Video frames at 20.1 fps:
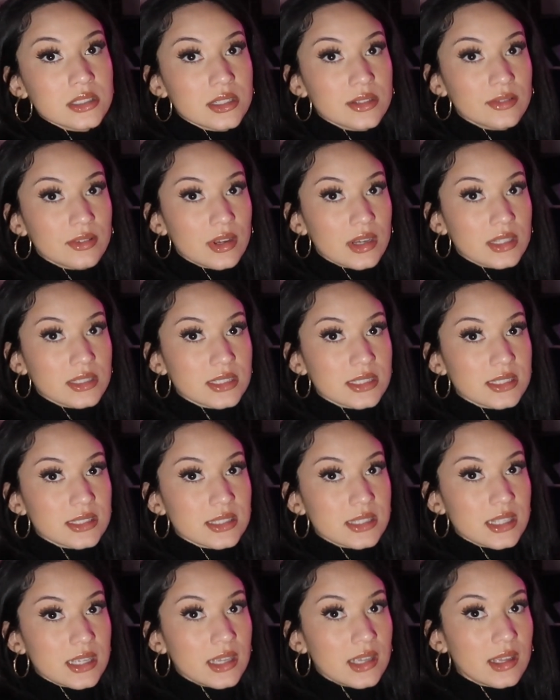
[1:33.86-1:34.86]
See if you guys can
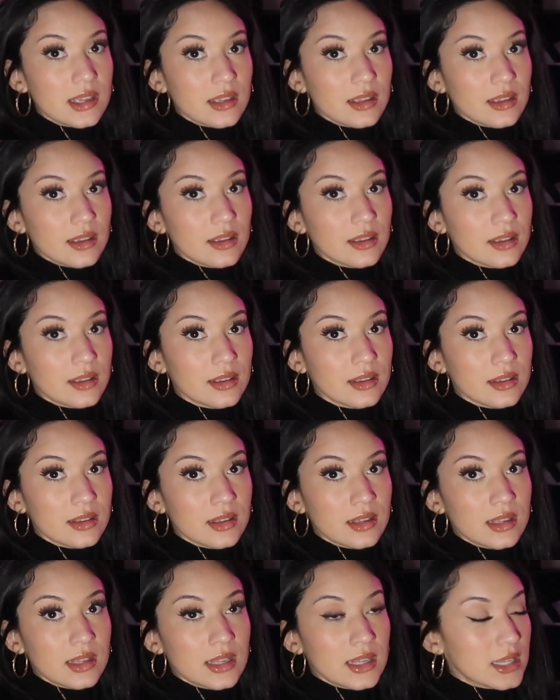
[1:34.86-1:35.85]
see.
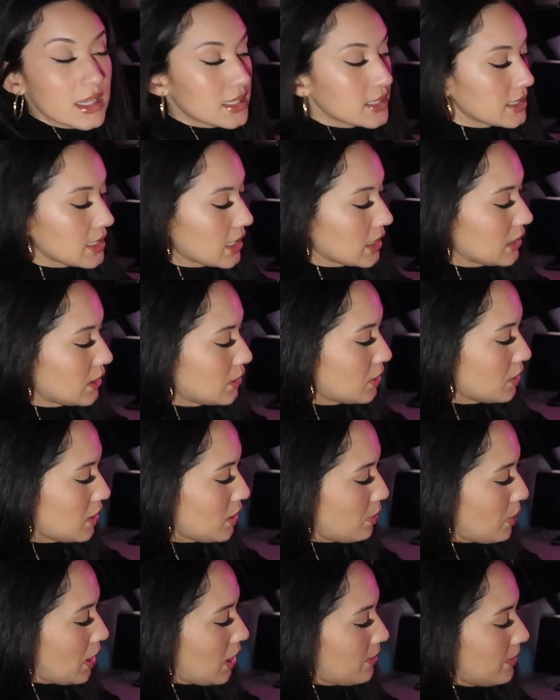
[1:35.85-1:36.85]
It's like a little
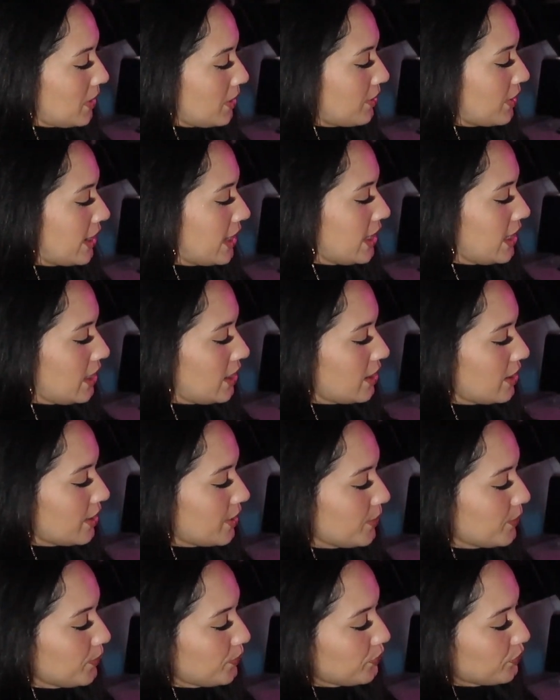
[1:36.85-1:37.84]
compartment right
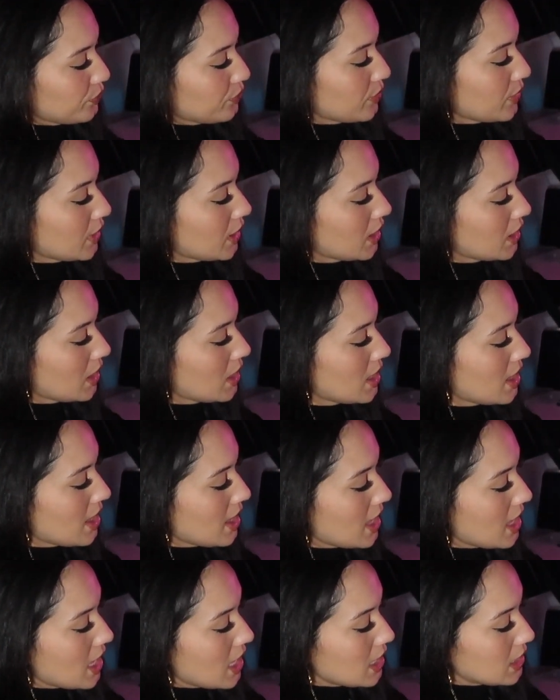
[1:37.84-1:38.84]
here.
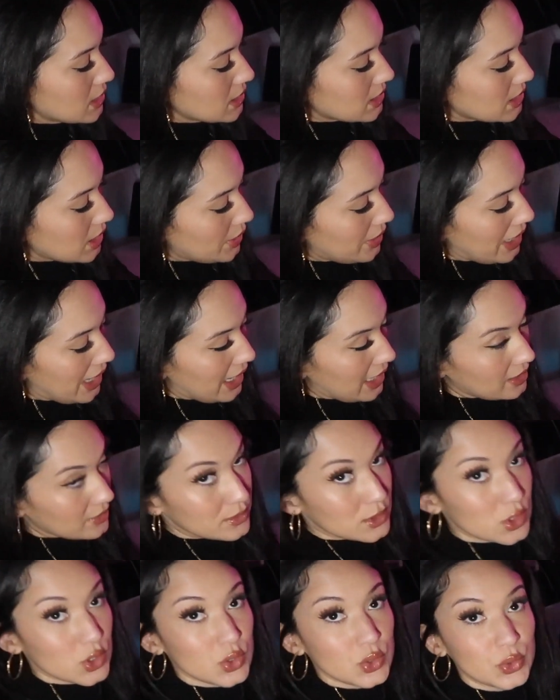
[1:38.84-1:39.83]
So I
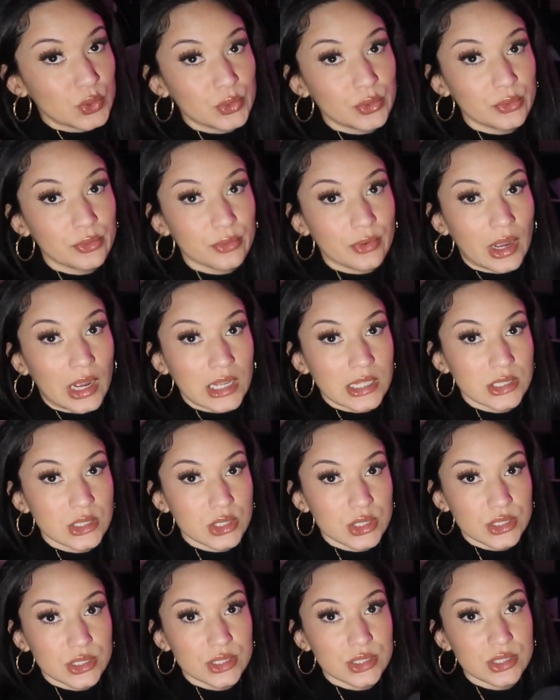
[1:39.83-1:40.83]
have two
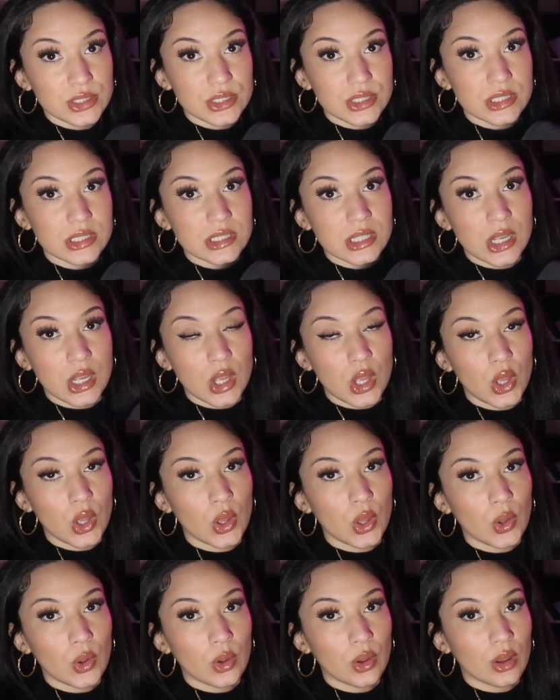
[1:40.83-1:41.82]
visors,
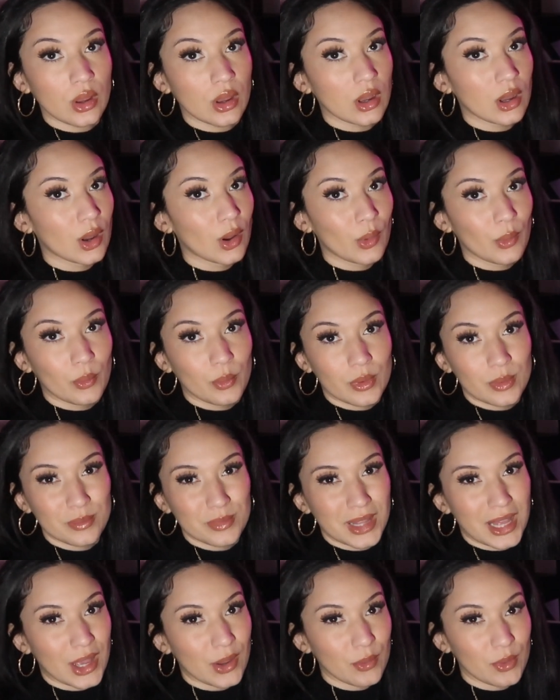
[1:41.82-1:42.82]
one
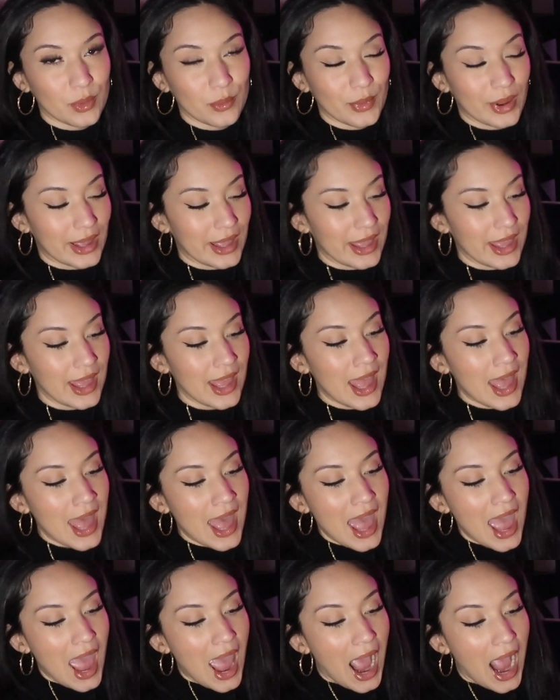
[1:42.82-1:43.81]
black, one white.
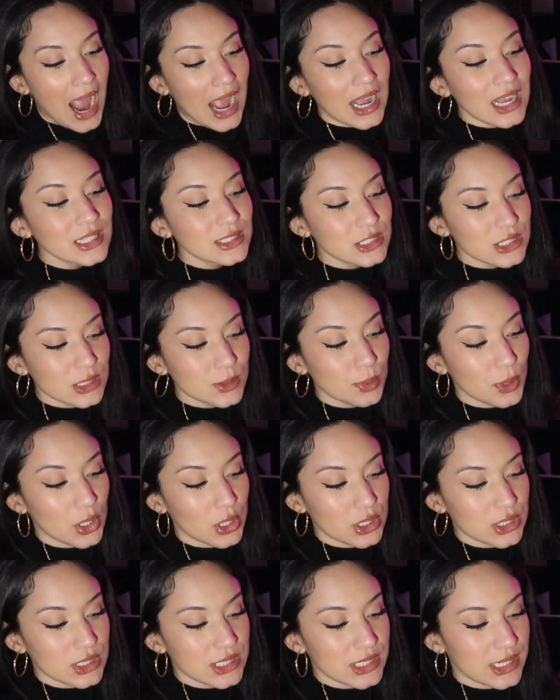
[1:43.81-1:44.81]
I just
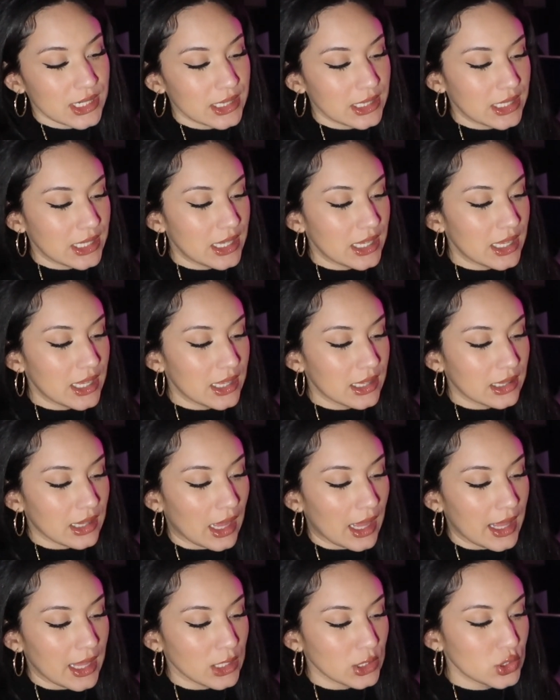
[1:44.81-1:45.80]
personally
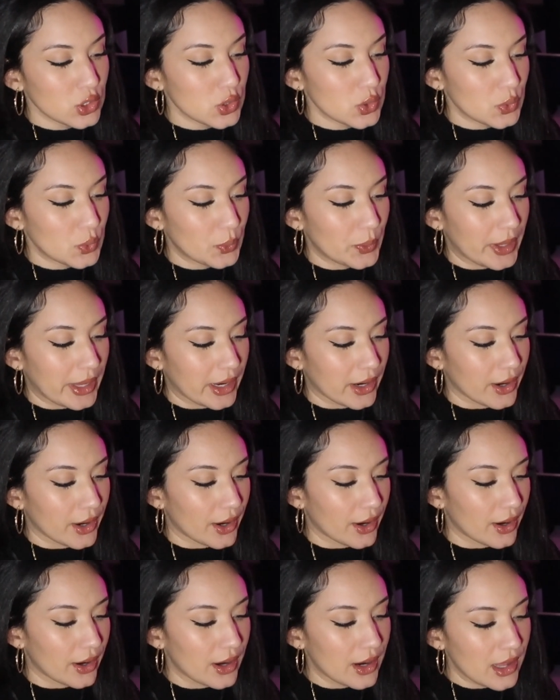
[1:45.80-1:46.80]
like to
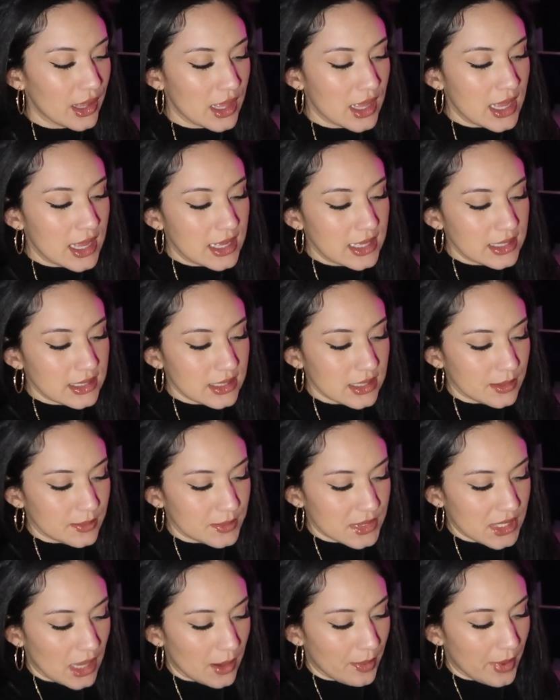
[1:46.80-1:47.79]
wear
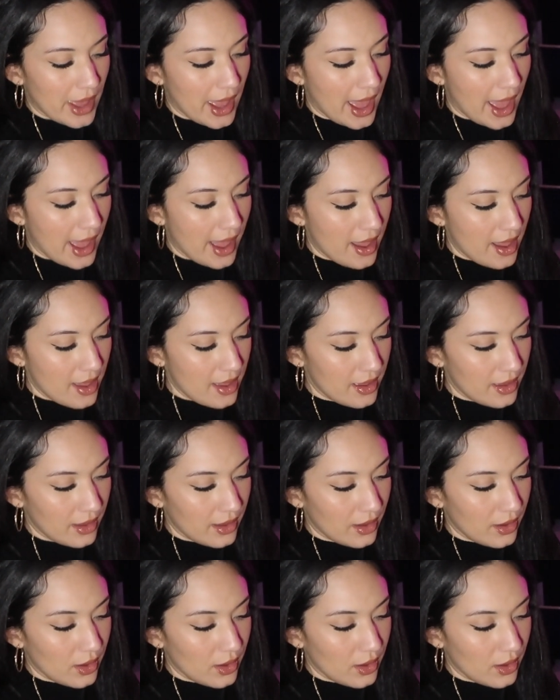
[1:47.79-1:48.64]
some type of hat